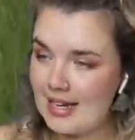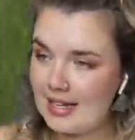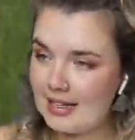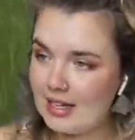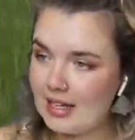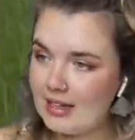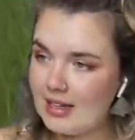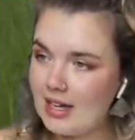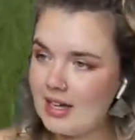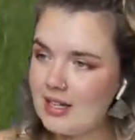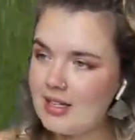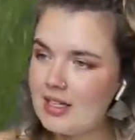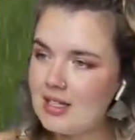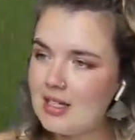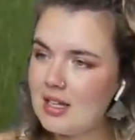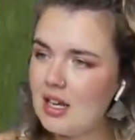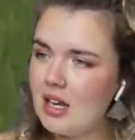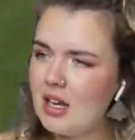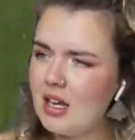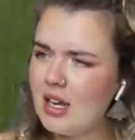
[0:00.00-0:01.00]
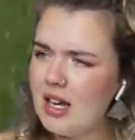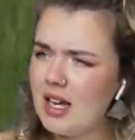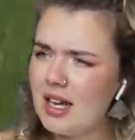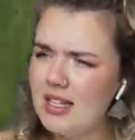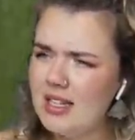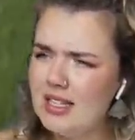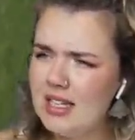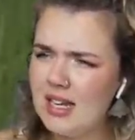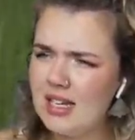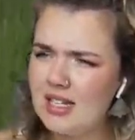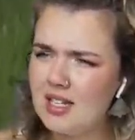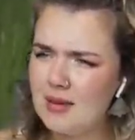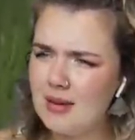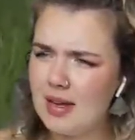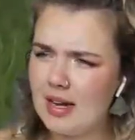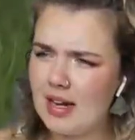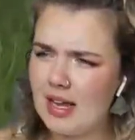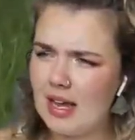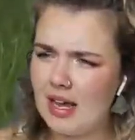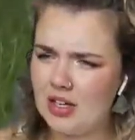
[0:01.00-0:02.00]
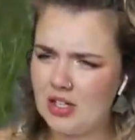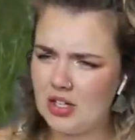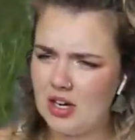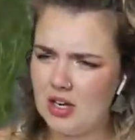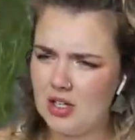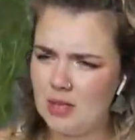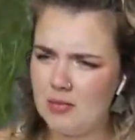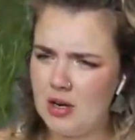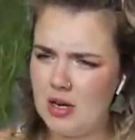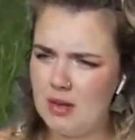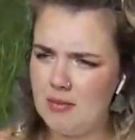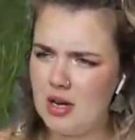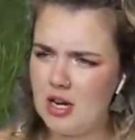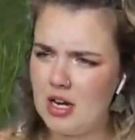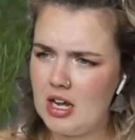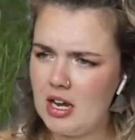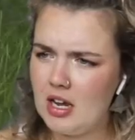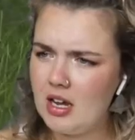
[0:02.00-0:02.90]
that? That is a decent amount of cash, money.